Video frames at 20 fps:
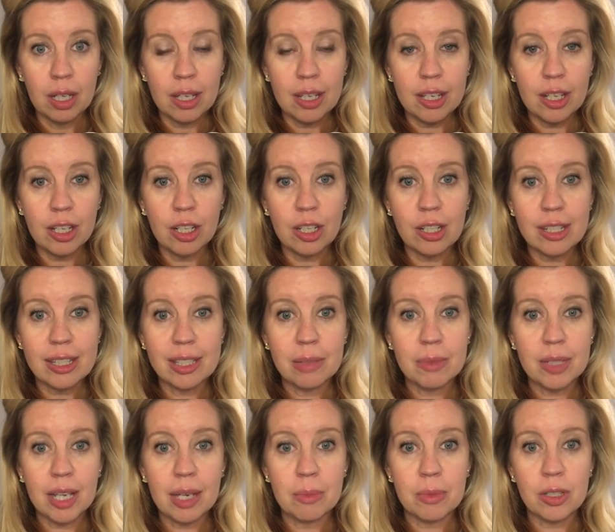Here,
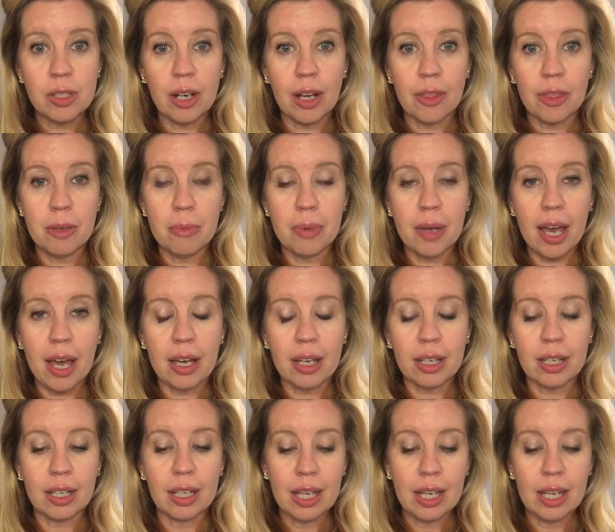sometimes they're at the back.